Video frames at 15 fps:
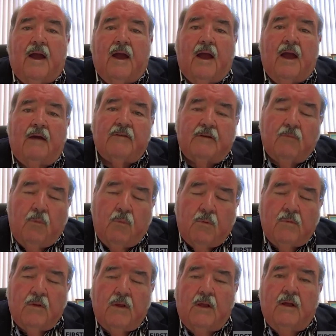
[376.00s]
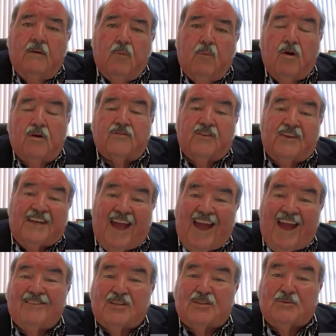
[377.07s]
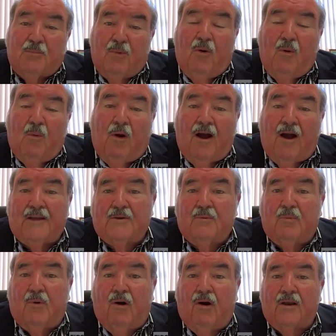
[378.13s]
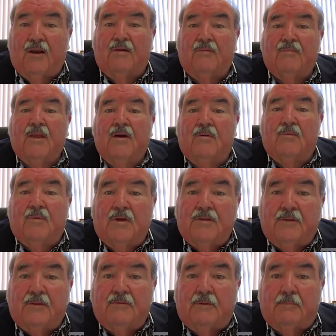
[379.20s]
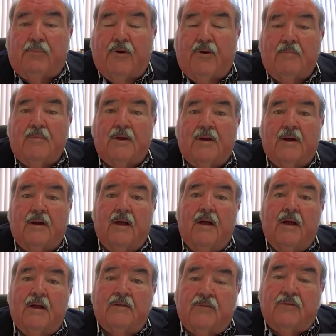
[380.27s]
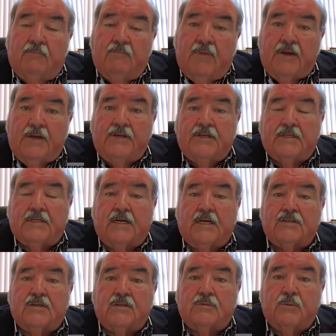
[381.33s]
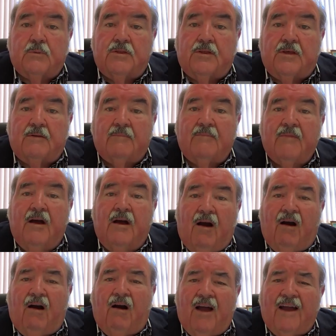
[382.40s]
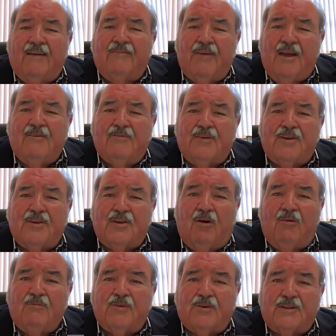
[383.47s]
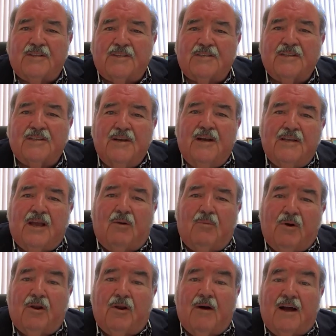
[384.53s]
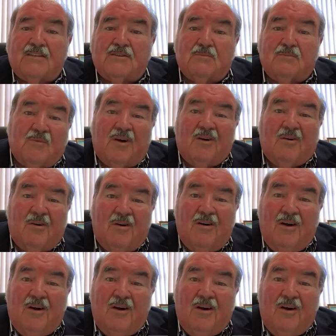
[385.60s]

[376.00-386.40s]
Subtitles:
having worked in our small way in Whyalla with the Premier and many discussions with him. I have every confidence. When I'm asked, well,